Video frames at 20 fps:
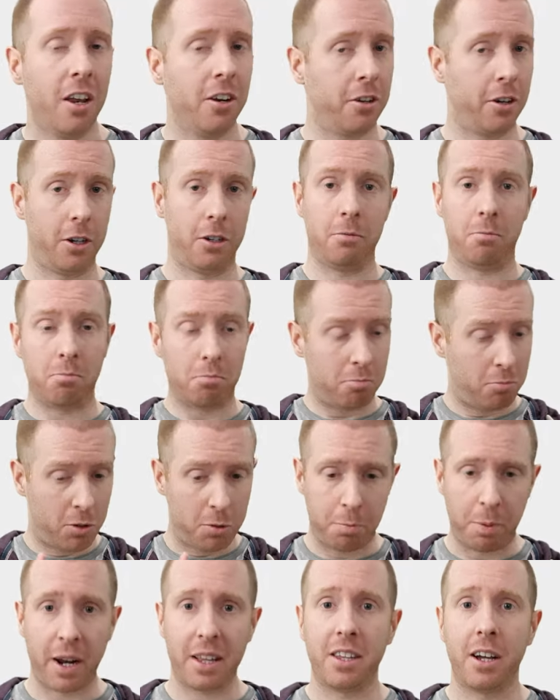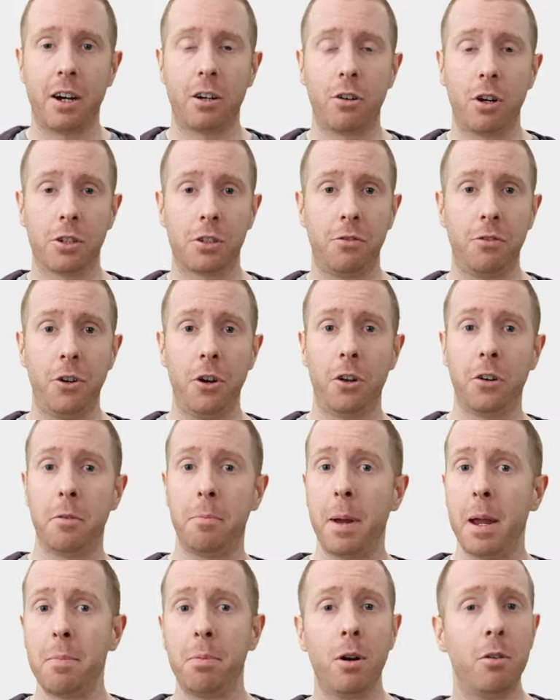Now, spread that across a few
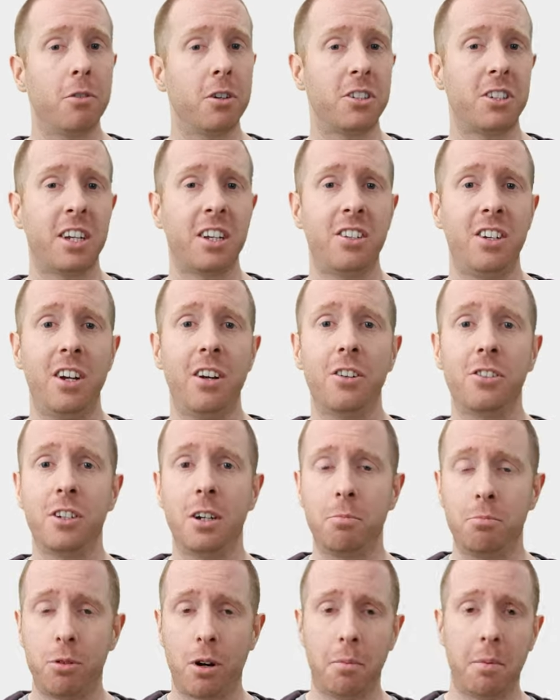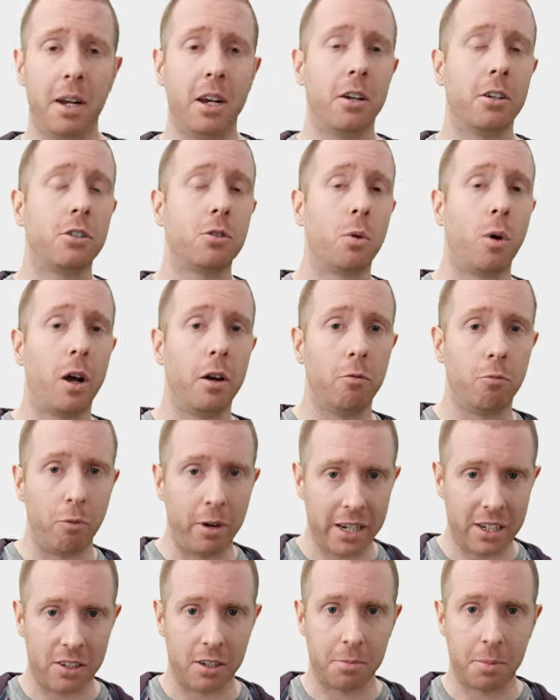hundred people over six years and it probably looks quite
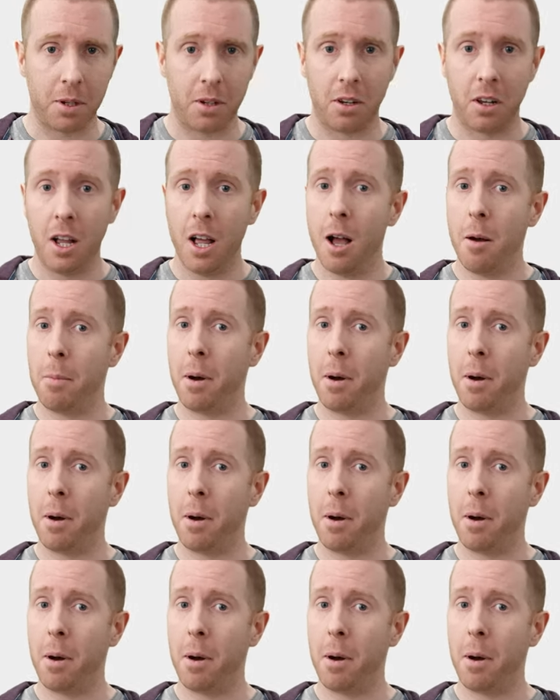reasonable.